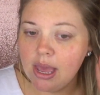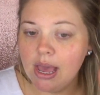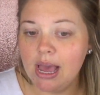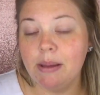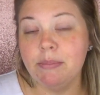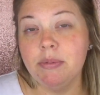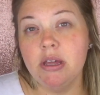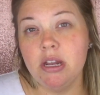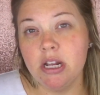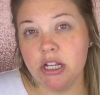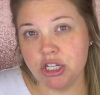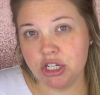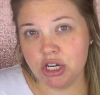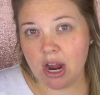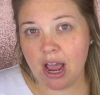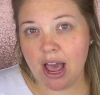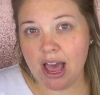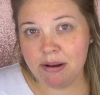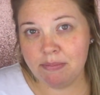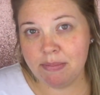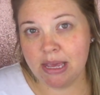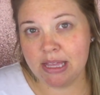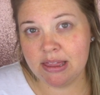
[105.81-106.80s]
I'm going to
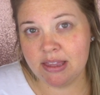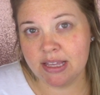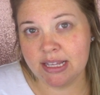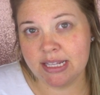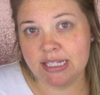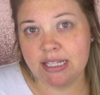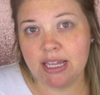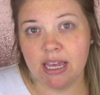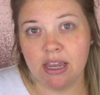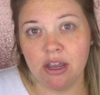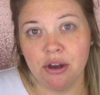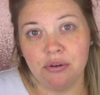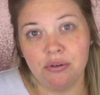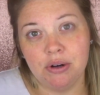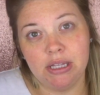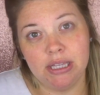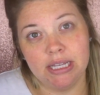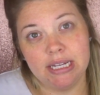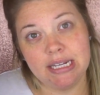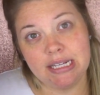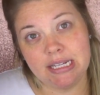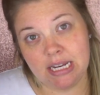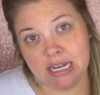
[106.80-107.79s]
try and make this like a
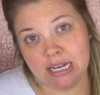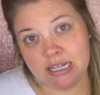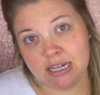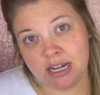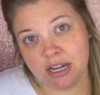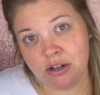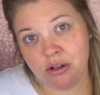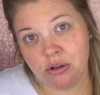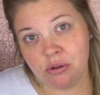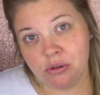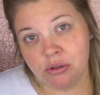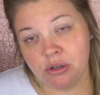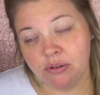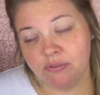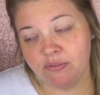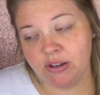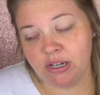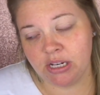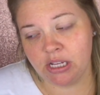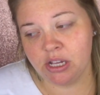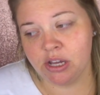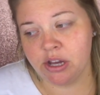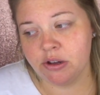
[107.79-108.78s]
really detailed
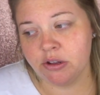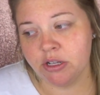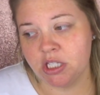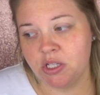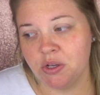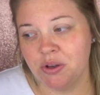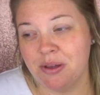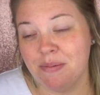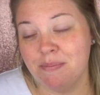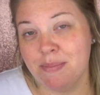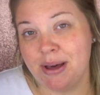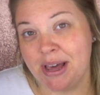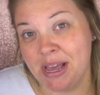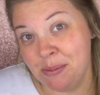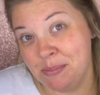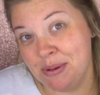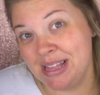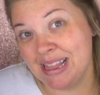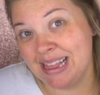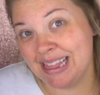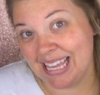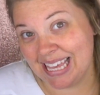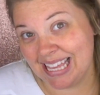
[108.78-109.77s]
video, so it might
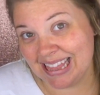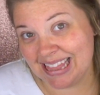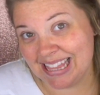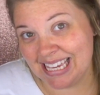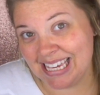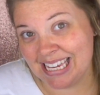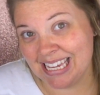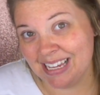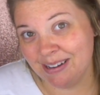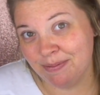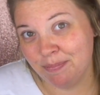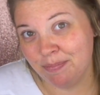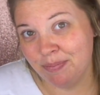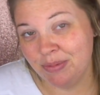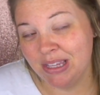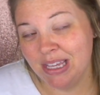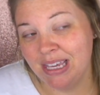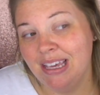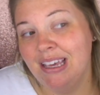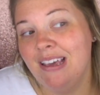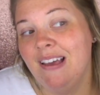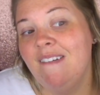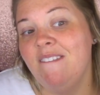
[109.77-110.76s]
be lengthy.
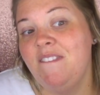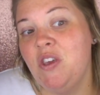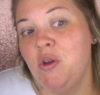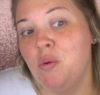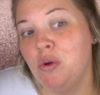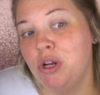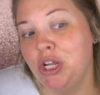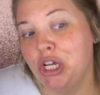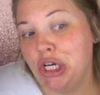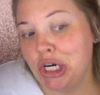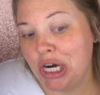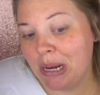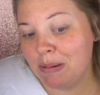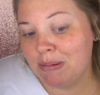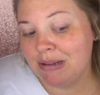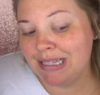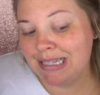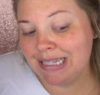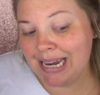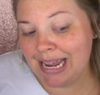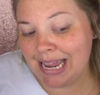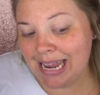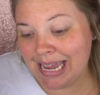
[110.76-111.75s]
If you want to grab a
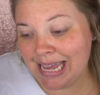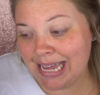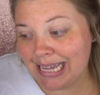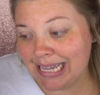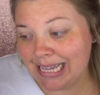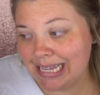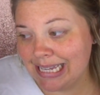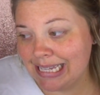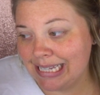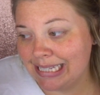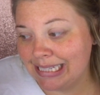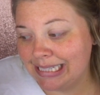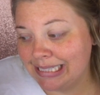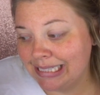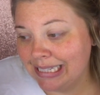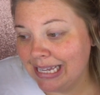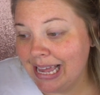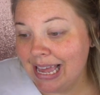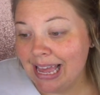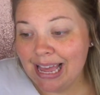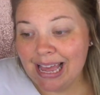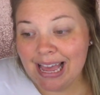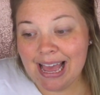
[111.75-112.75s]
snack.
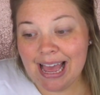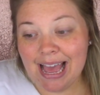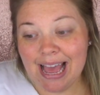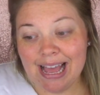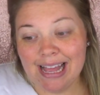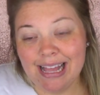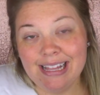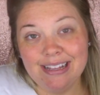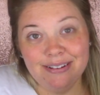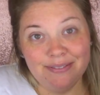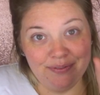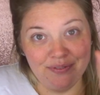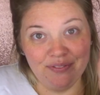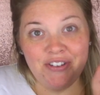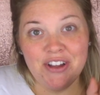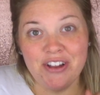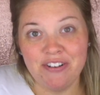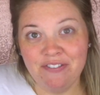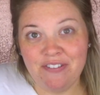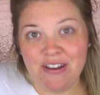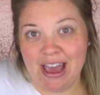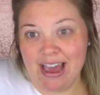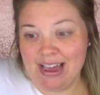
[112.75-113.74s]

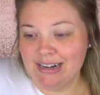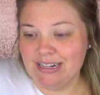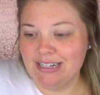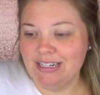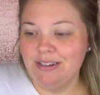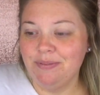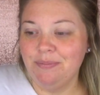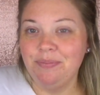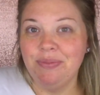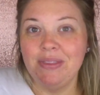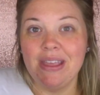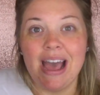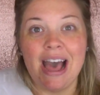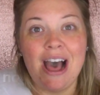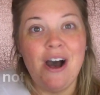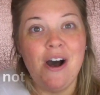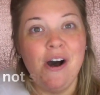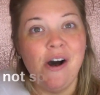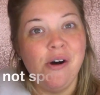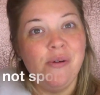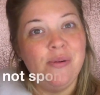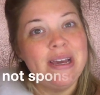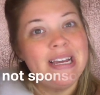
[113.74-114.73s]
Fun fact, I
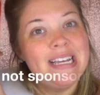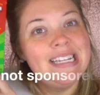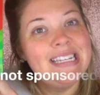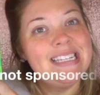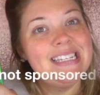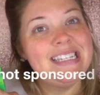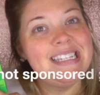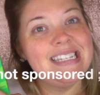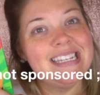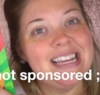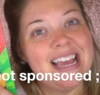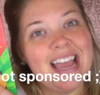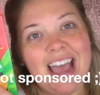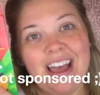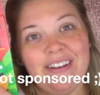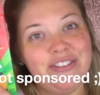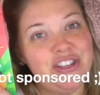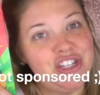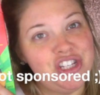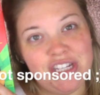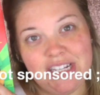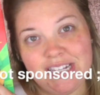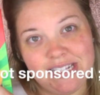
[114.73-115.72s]
always
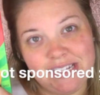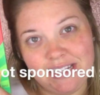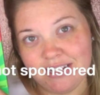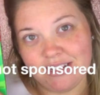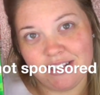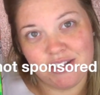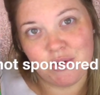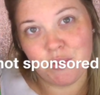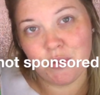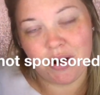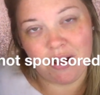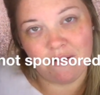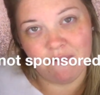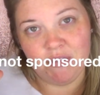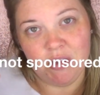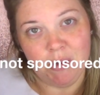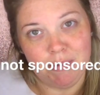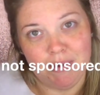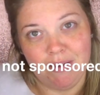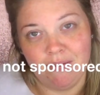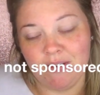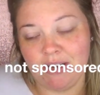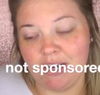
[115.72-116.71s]
have Cheez-Its when I'm
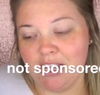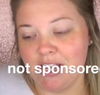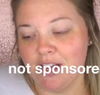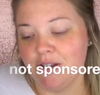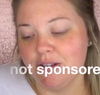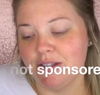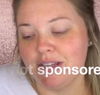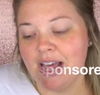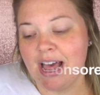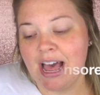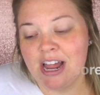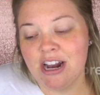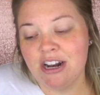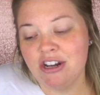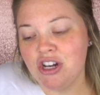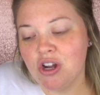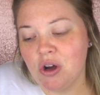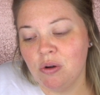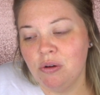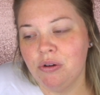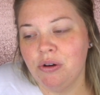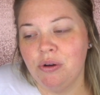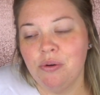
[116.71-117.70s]
filming videos. I
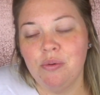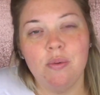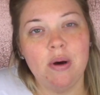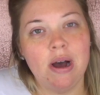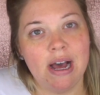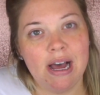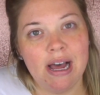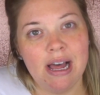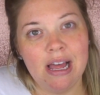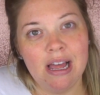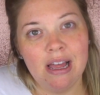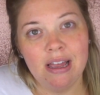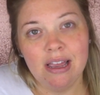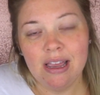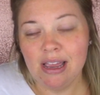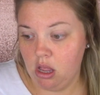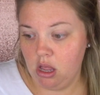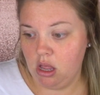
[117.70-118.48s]
don't know why.